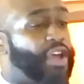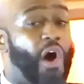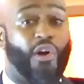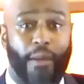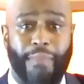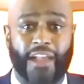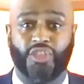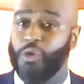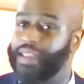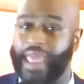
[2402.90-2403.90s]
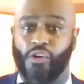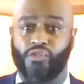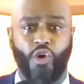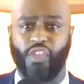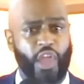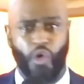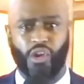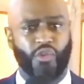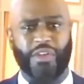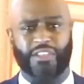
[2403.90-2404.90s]
They talk about you, but they don't know
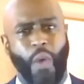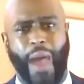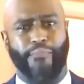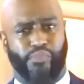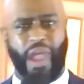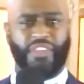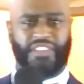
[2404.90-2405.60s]
the only reason why